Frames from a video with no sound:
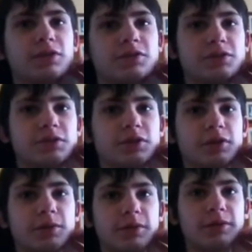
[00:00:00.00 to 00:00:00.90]
just
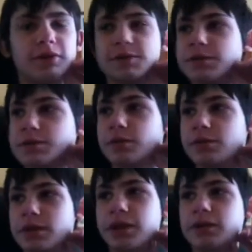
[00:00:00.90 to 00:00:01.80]
talk about Christmas,
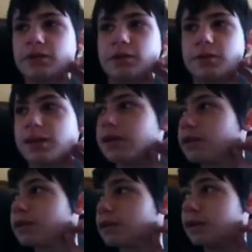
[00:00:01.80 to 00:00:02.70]
what we're getting or
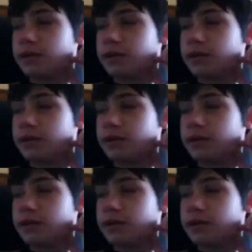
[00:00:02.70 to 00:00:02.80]
whatever.